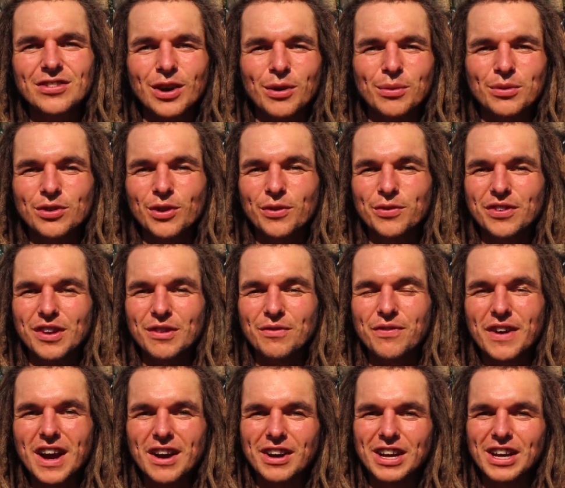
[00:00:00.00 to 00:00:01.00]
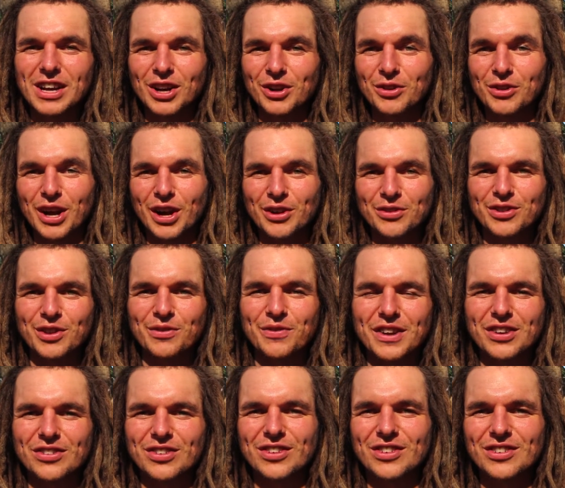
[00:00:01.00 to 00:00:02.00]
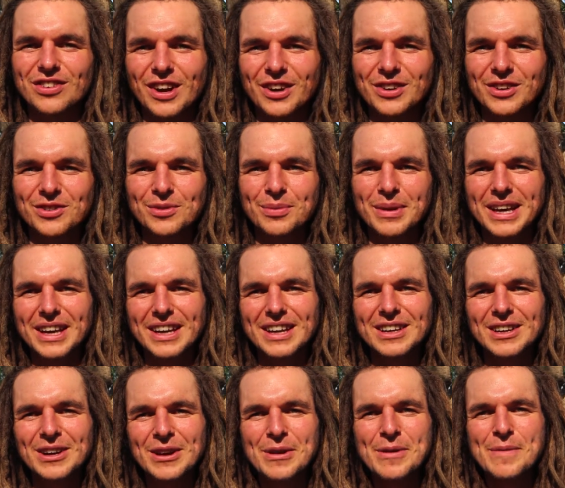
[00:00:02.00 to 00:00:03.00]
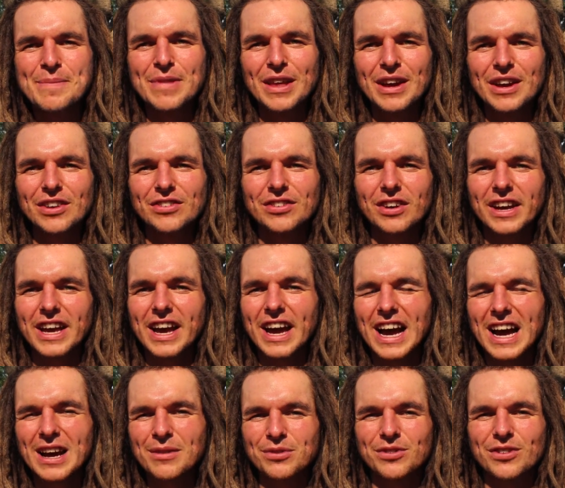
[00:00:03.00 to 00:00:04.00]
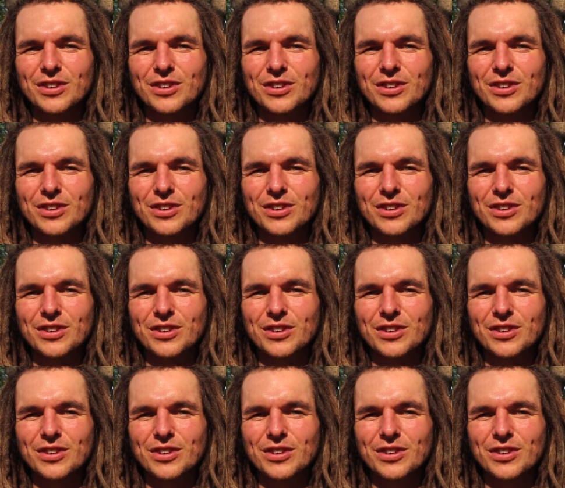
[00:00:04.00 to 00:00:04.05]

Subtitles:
So I was obviously very glucose deficient, so to speak. So yeah, absolutely.